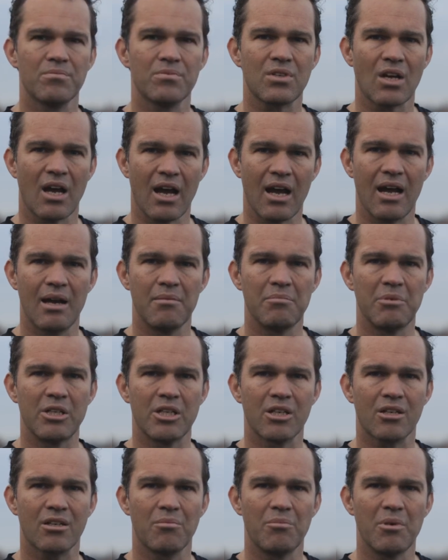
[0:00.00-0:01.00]
time and
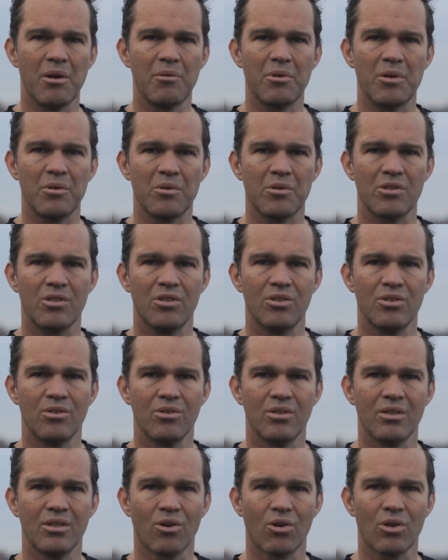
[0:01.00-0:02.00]
your commitment to
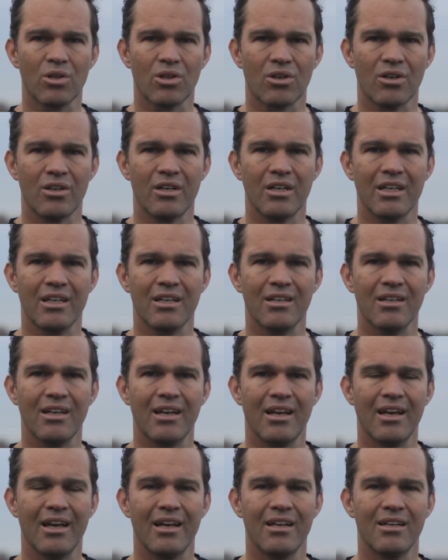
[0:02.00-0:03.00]
your learning,
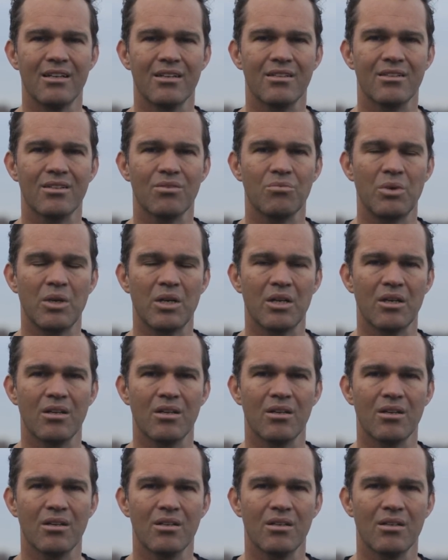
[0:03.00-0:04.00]
and
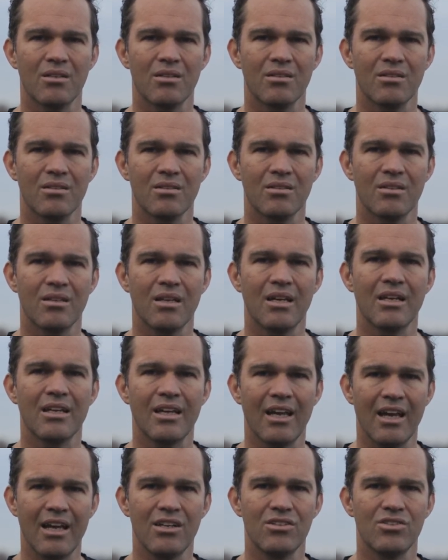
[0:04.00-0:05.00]
we
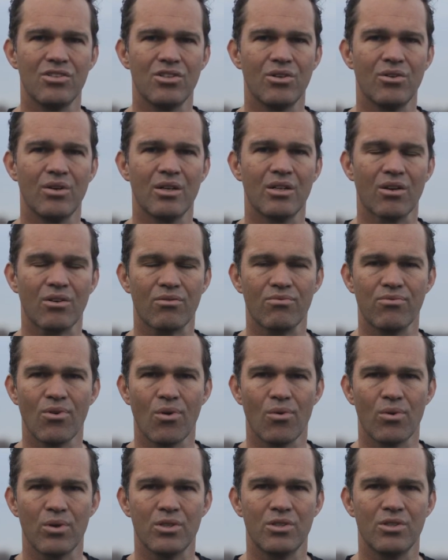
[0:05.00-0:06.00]
engage you and look
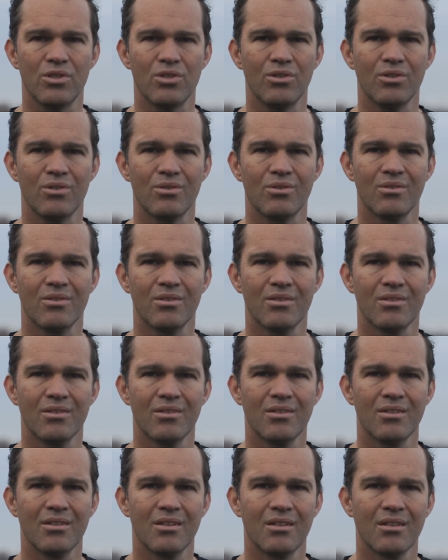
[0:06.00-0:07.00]
forward
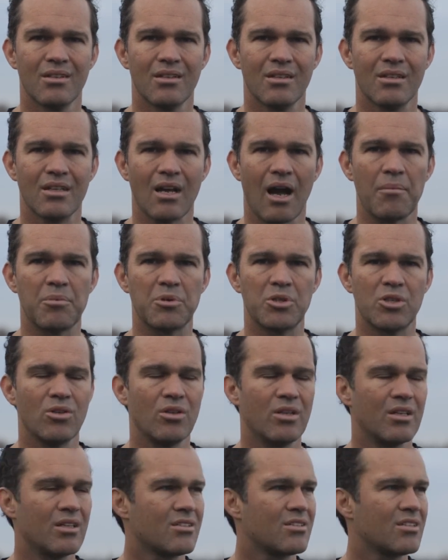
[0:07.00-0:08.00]
to the
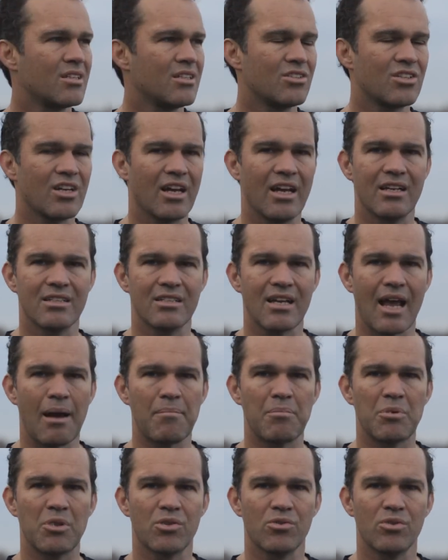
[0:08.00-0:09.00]
opportunity to see change
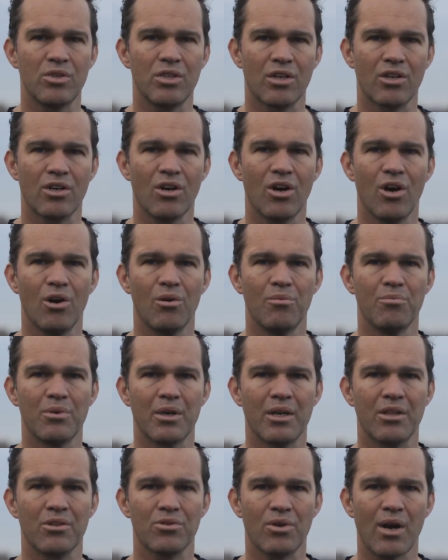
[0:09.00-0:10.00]
happen through your home
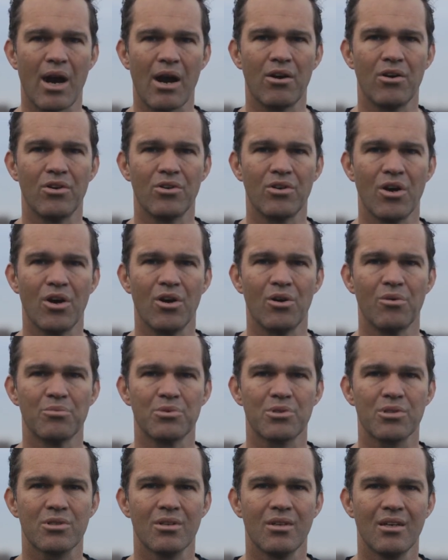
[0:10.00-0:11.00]
and through our own
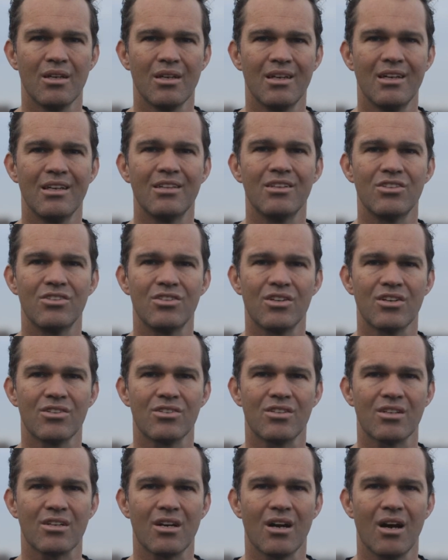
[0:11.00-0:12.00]
homes in these
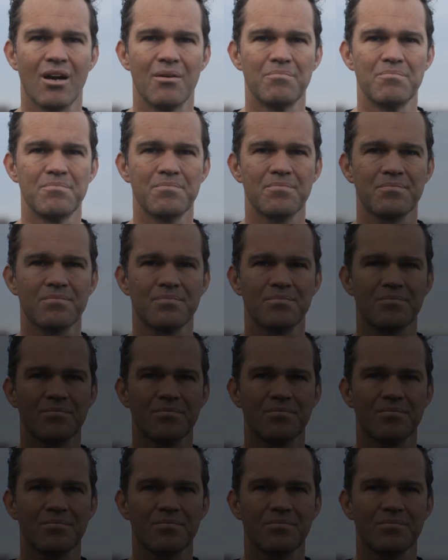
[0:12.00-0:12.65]
years to come.